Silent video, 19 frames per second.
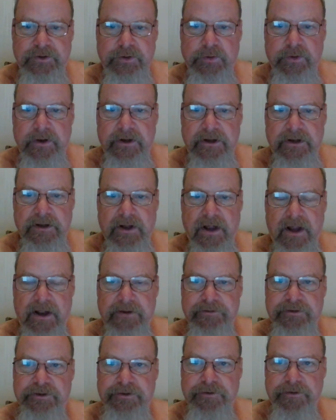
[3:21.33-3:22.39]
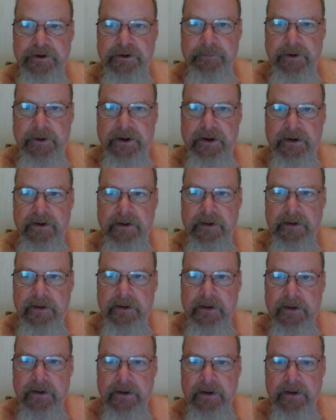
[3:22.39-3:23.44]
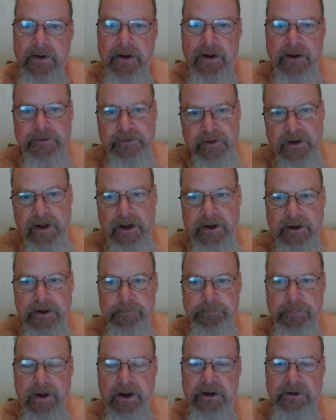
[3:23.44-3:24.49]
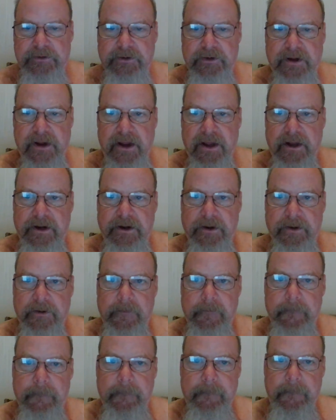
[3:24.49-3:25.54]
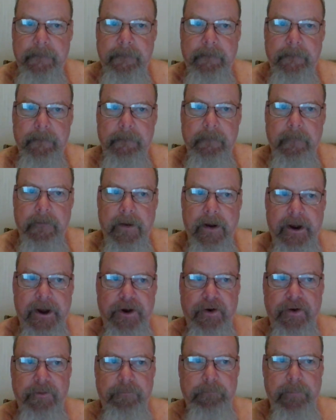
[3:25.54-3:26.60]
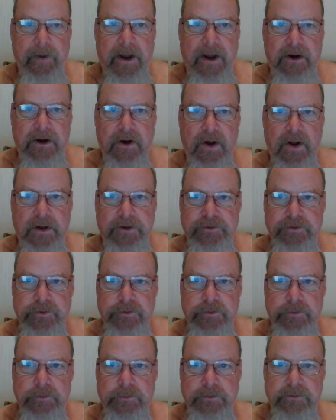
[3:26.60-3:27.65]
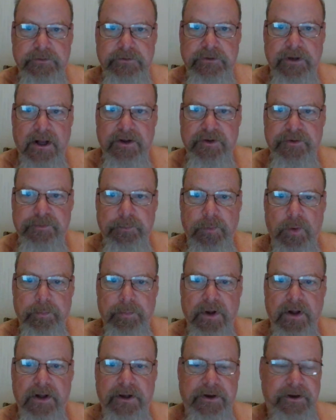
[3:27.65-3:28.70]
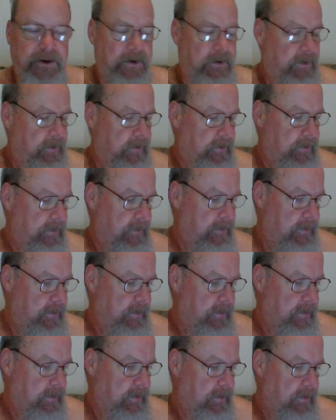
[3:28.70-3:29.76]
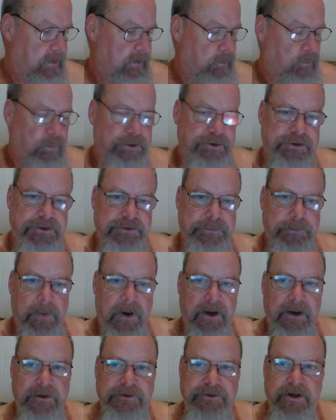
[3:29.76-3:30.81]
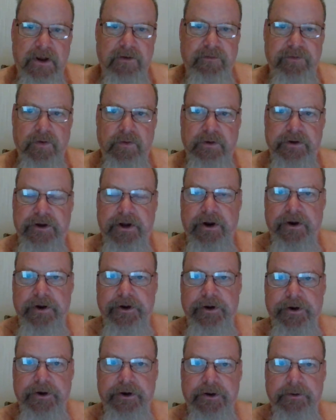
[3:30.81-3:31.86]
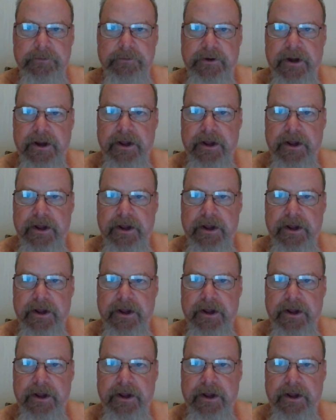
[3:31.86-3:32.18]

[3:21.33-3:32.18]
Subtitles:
do any live streaming until I get back to Canada and back onto Telus Mobility, which is my cell phone carrier in